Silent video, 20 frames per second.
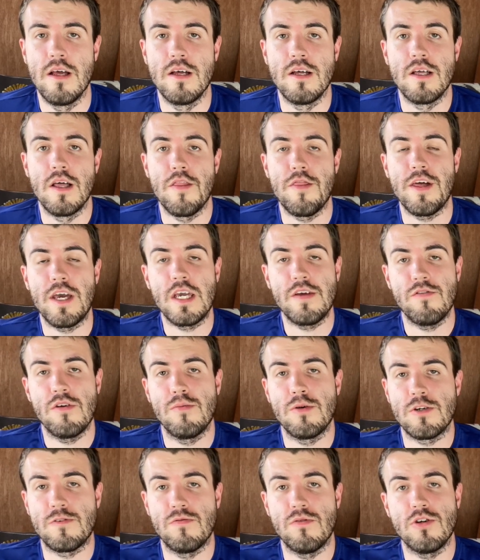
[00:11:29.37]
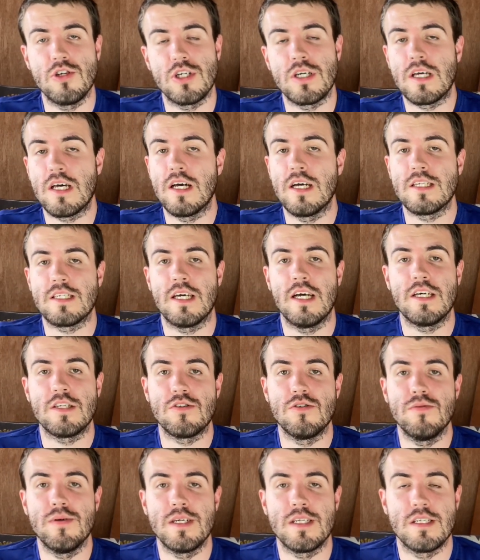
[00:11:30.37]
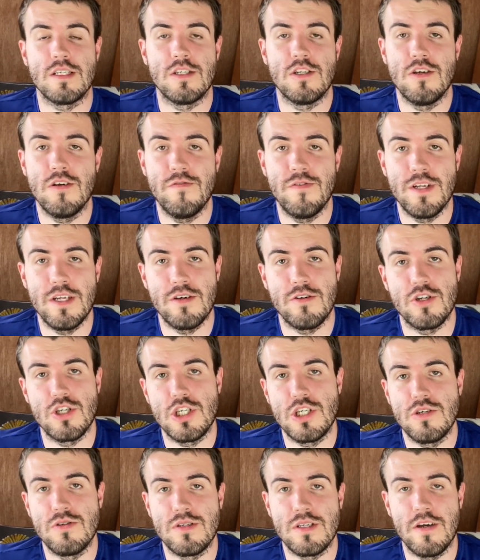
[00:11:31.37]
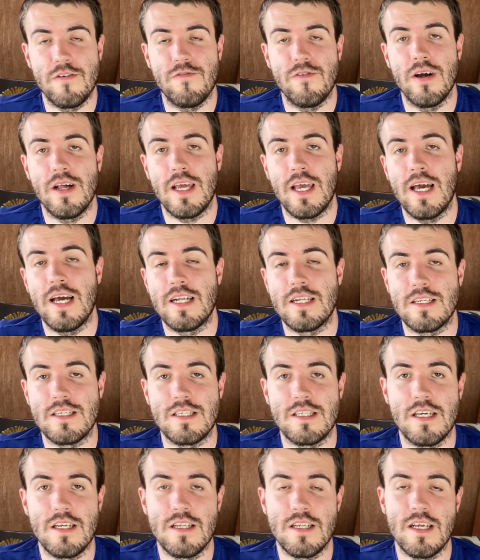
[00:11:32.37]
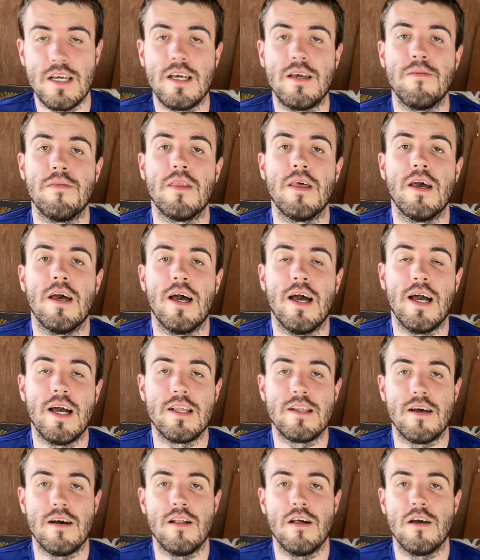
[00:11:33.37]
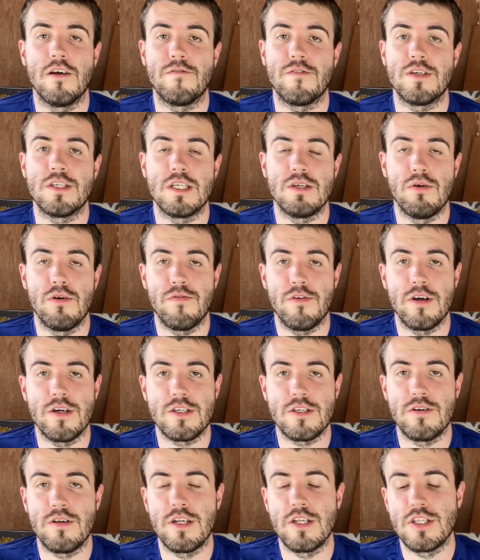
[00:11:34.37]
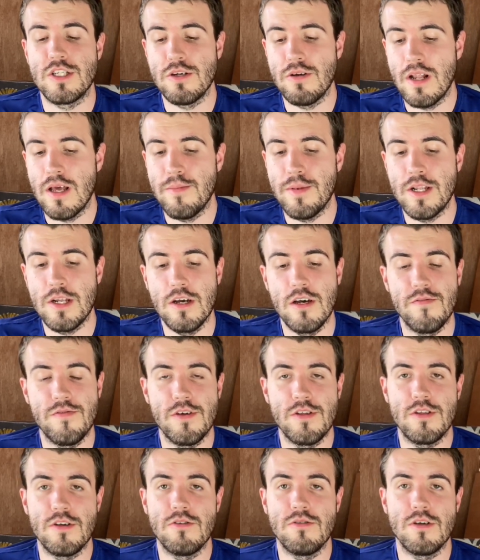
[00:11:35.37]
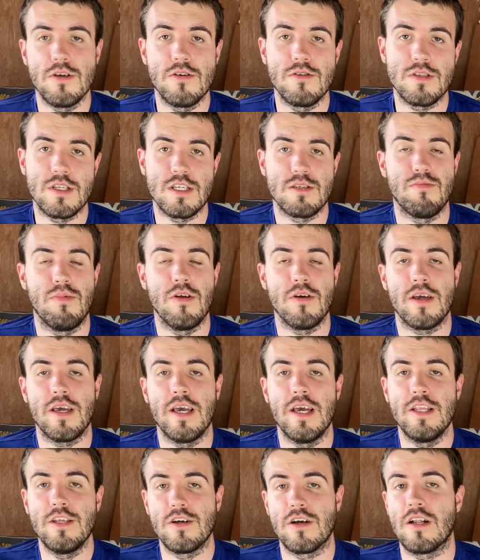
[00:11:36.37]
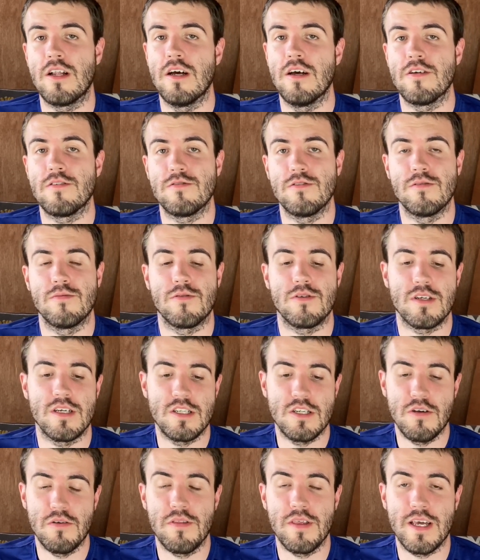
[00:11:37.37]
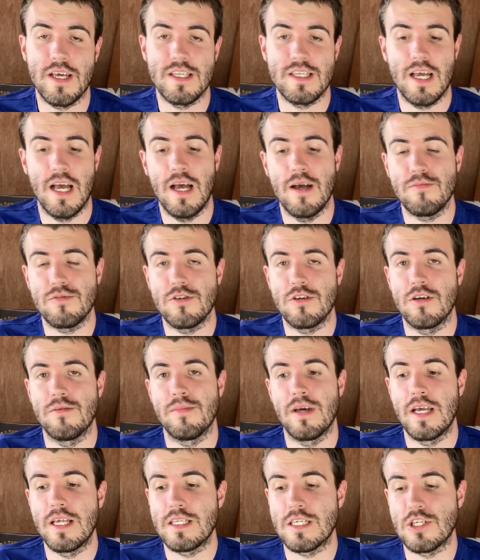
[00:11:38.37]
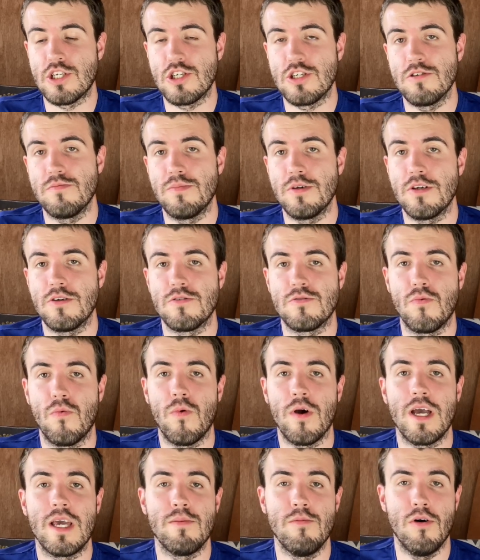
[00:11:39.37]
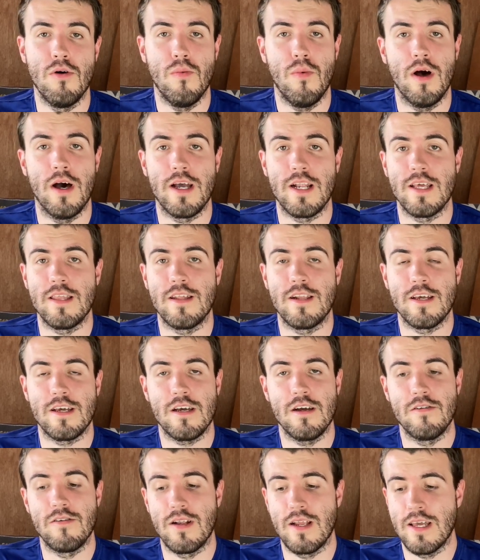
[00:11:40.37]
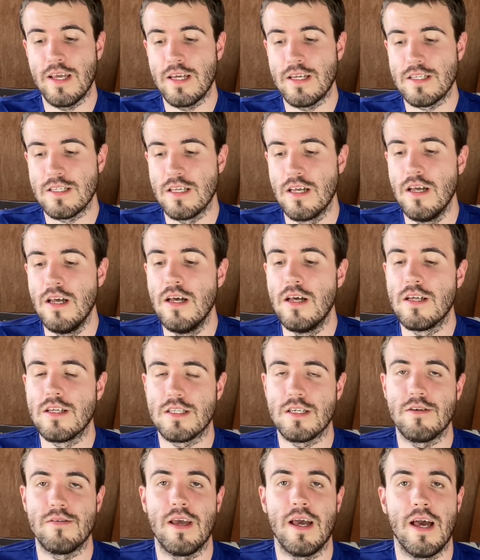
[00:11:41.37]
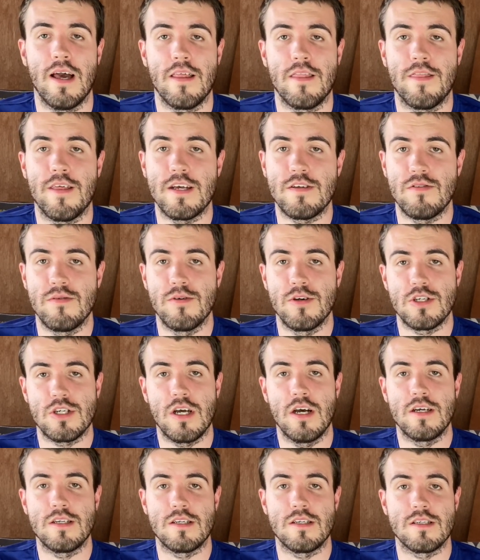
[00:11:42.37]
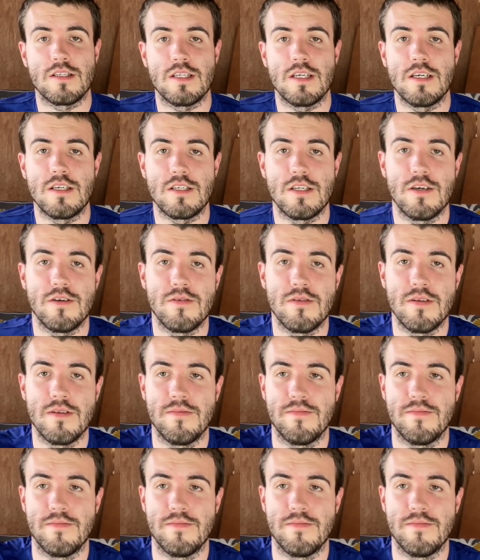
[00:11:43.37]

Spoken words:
Thank you very much for watching, guys. As always, there's a new video on a Tuesday, Friday and a Sunday, and I'll hopefully see you all very soon. And do let me know if you do use this Blooket in your classroom, because I do think it's absolutely amazing. It should be used way more widely than it currently is. So yeah, thanks very much, guys, and I'll see you soon.